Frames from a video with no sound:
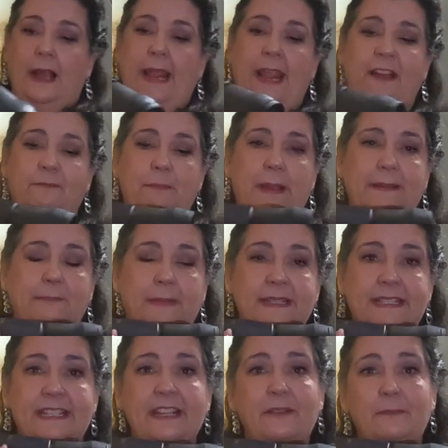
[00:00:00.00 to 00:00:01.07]
I have my
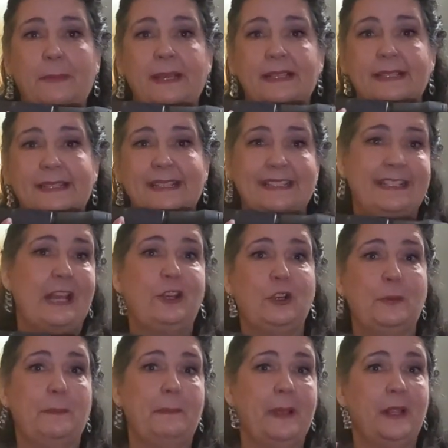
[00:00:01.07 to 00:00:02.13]
Sigma
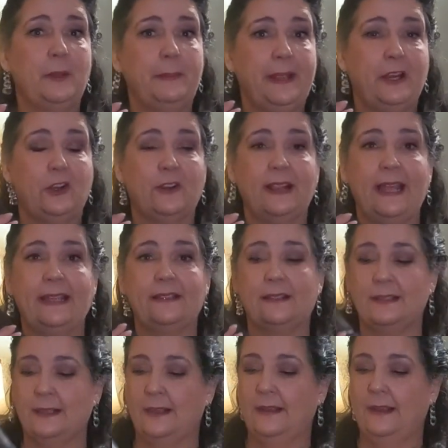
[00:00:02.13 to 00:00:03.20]
600mm
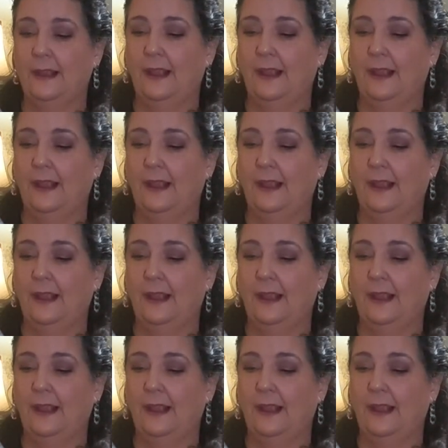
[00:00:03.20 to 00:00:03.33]
lens.